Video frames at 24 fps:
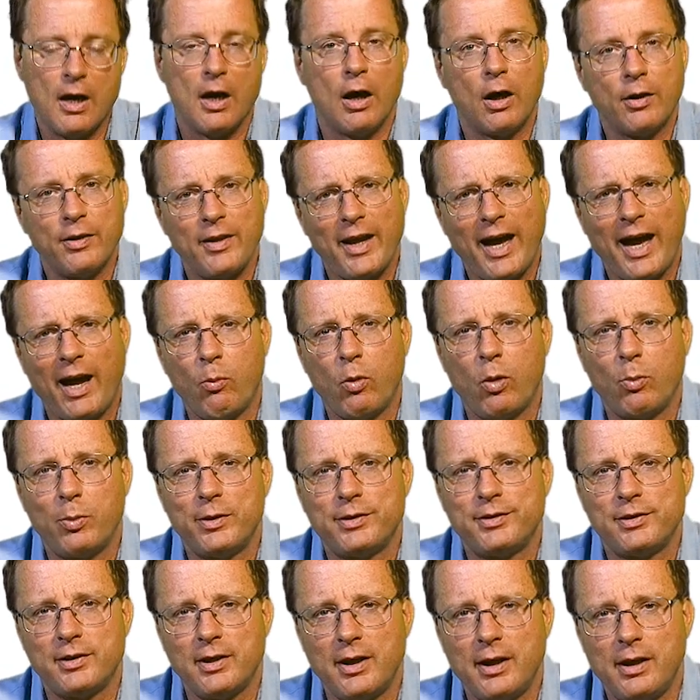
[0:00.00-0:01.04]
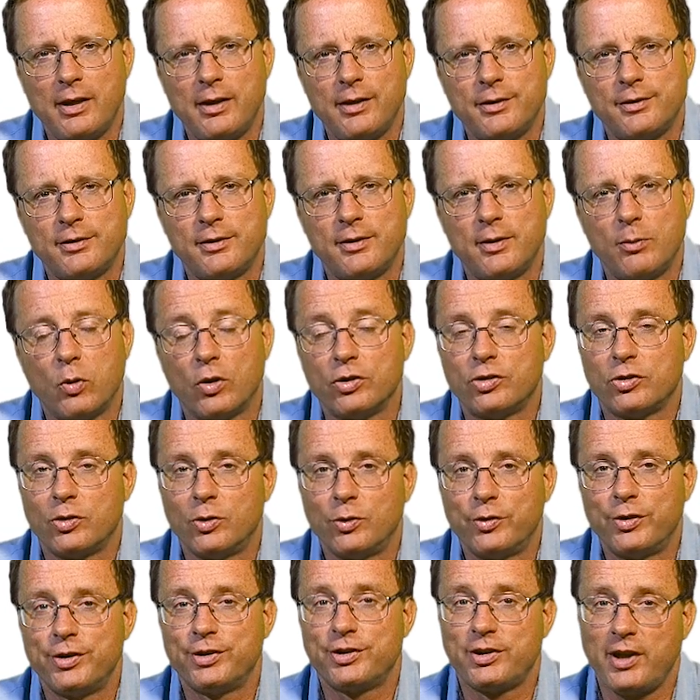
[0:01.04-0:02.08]
And now what we're seeing is what's
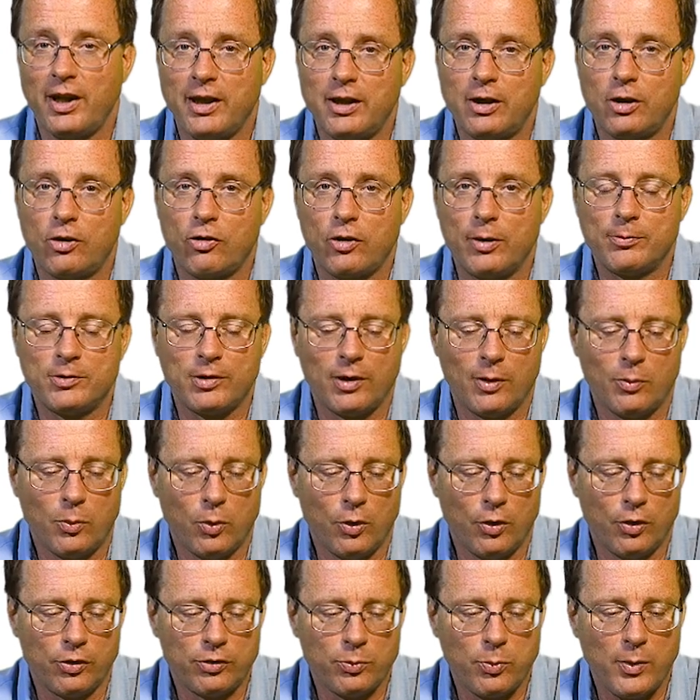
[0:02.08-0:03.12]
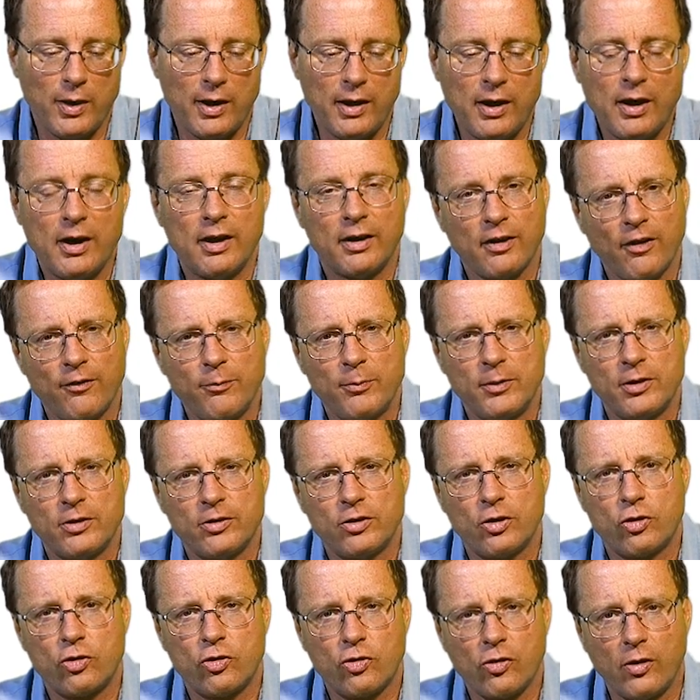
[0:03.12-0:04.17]
called the second crypto wars, where
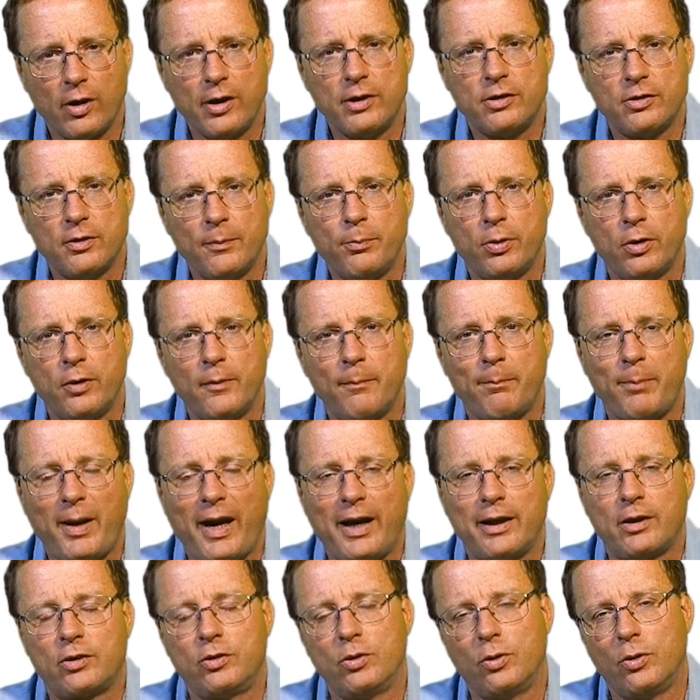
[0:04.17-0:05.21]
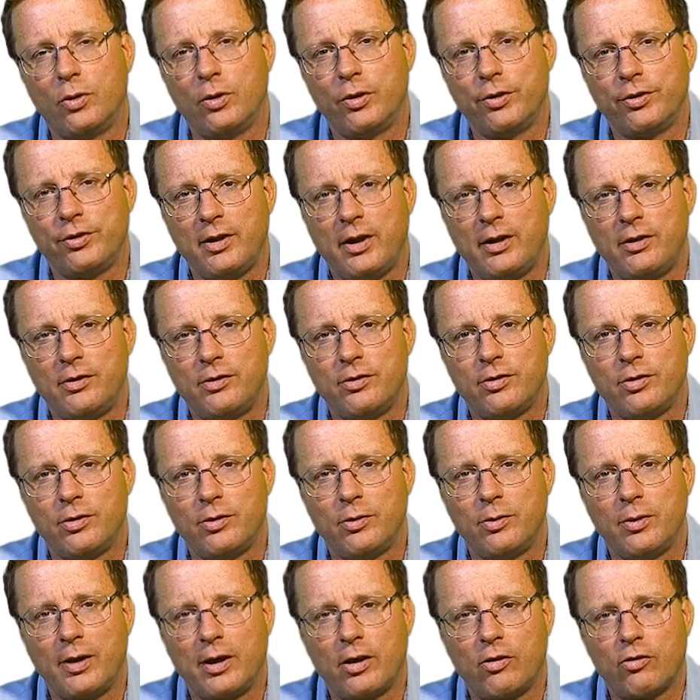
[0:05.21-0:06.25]
governments are trying to put backdoors
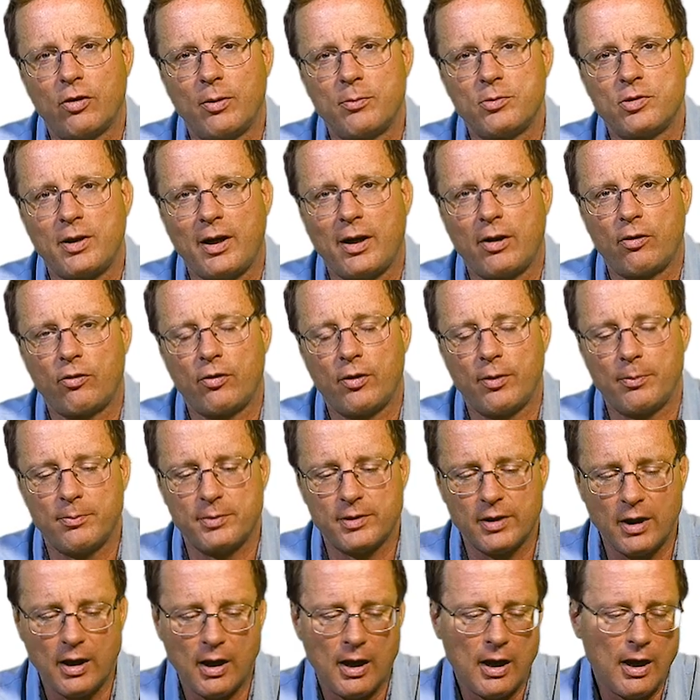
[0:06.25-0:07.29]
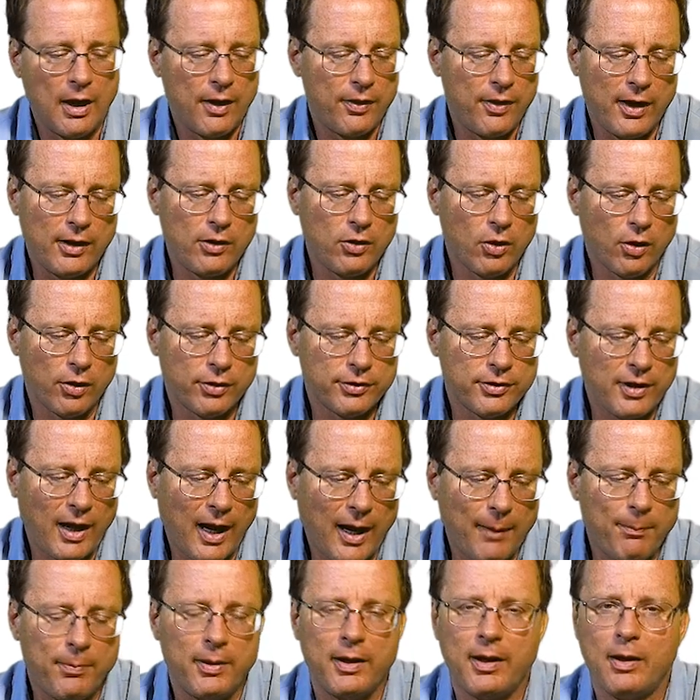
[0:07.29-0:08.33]
into encryption algorithms. They're not
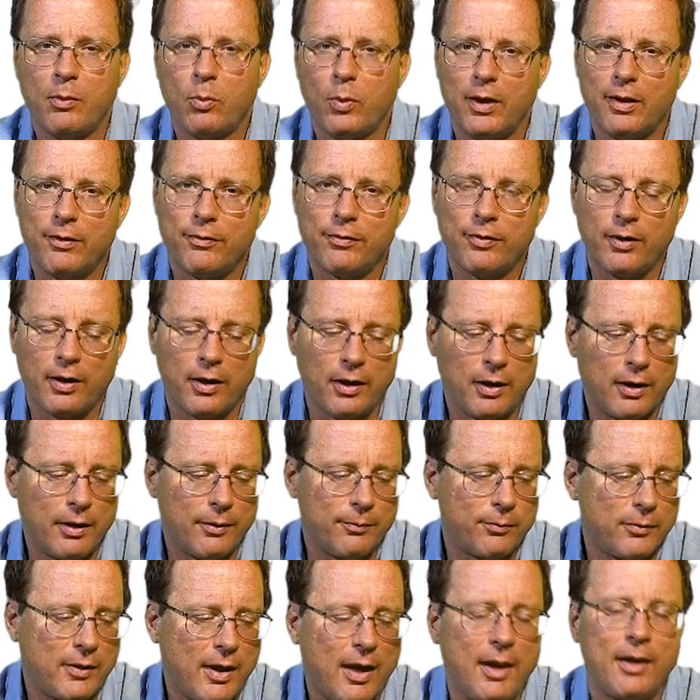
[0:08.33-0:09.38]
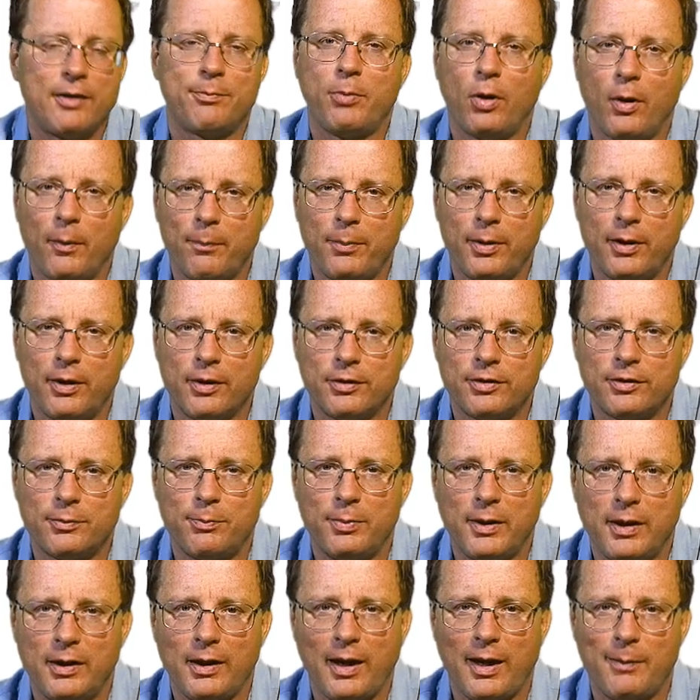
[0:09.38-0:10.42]
happy with their populace
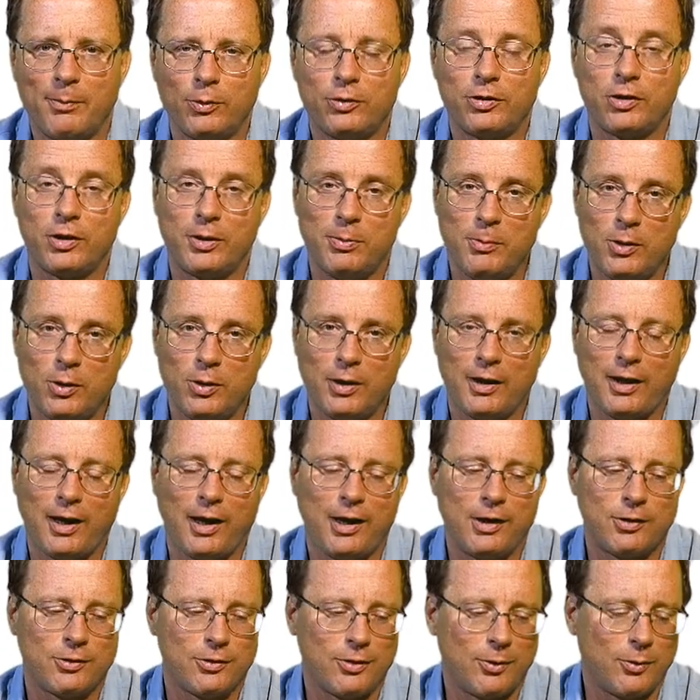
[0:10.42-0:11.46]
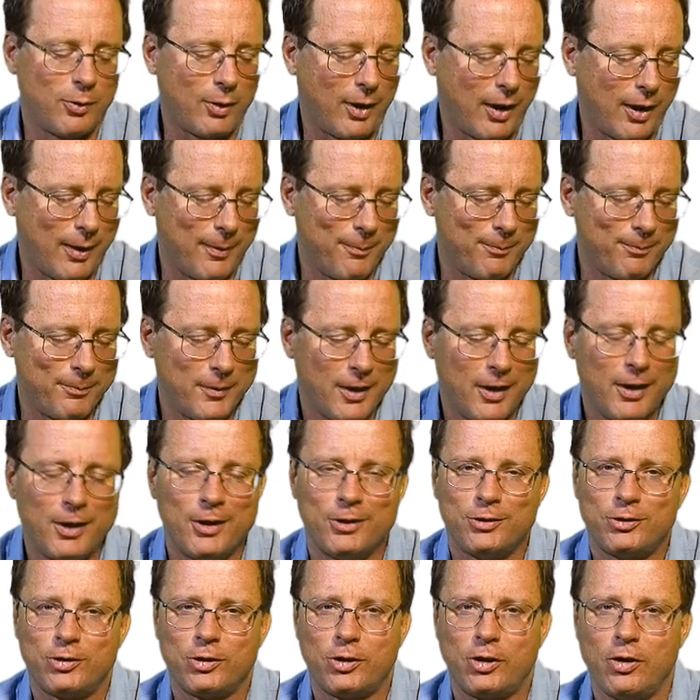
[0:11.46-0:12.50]
being able to communicate
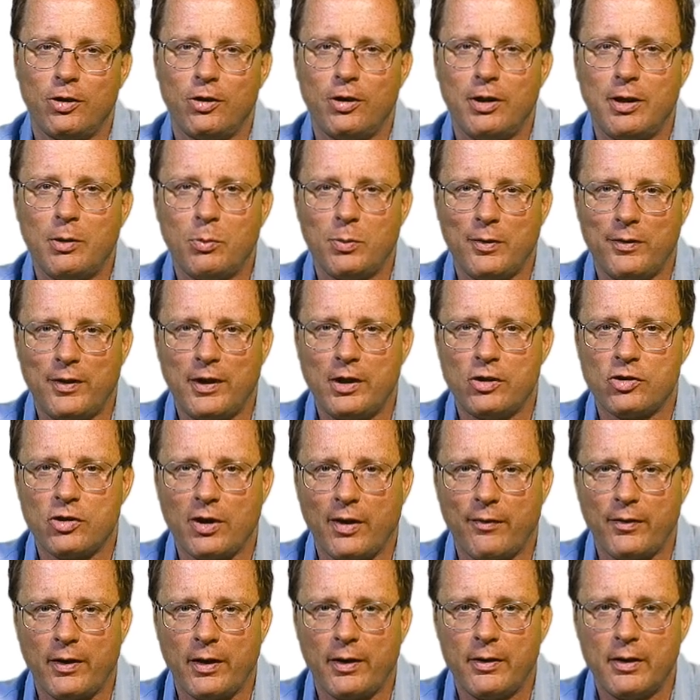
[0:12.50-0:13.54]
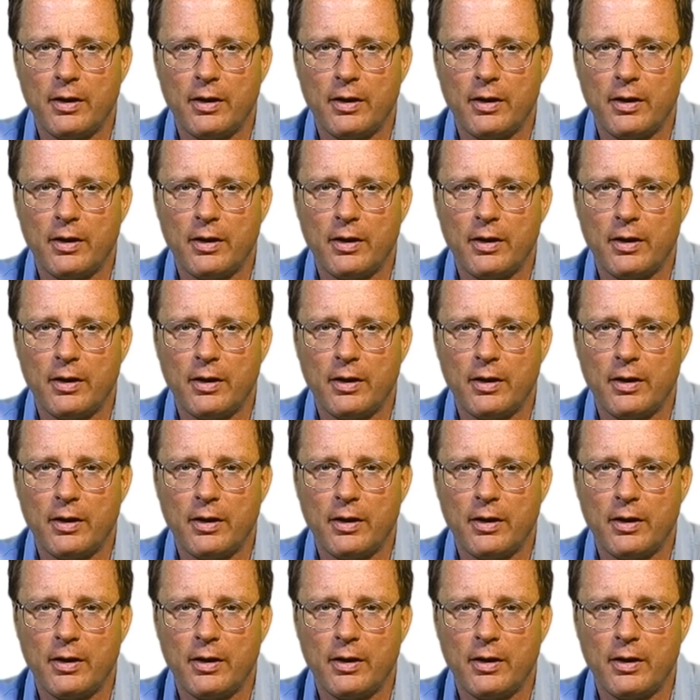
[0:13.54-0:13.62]
securely with each other.